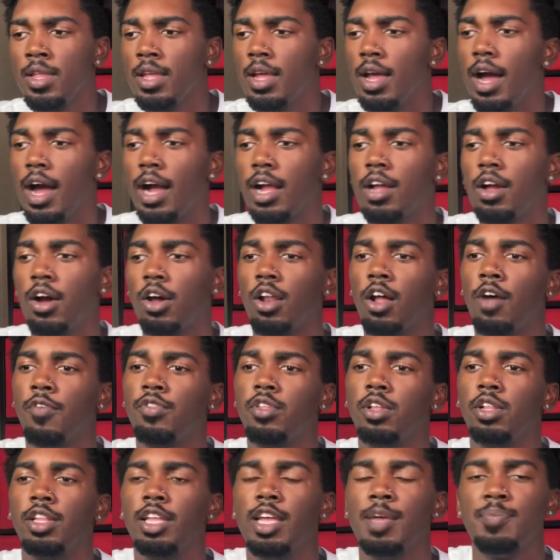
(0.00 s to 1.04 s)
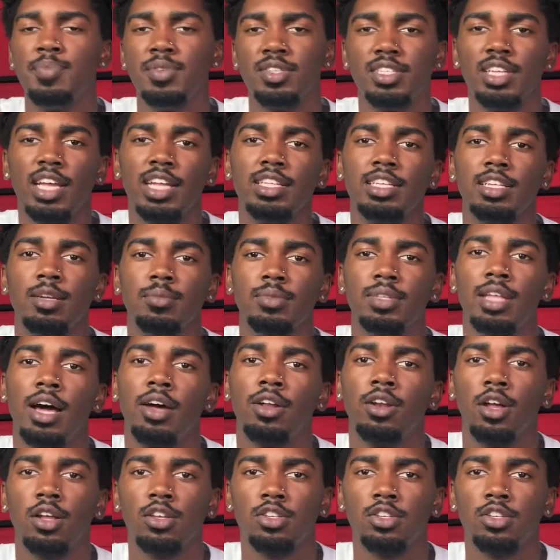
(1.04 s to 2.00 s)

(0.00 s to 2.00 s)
I cut off the lip, sanded them down all